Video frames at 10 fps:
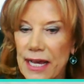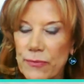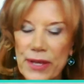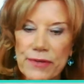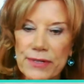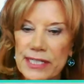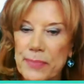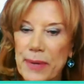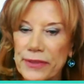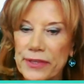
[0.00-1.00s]
Whether it's
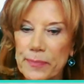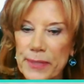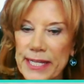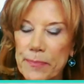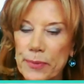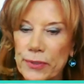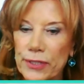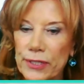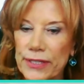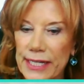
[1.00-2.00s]
about the
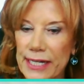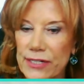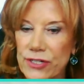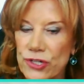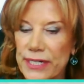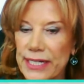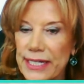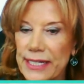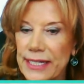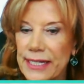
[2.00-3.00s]
people, the country,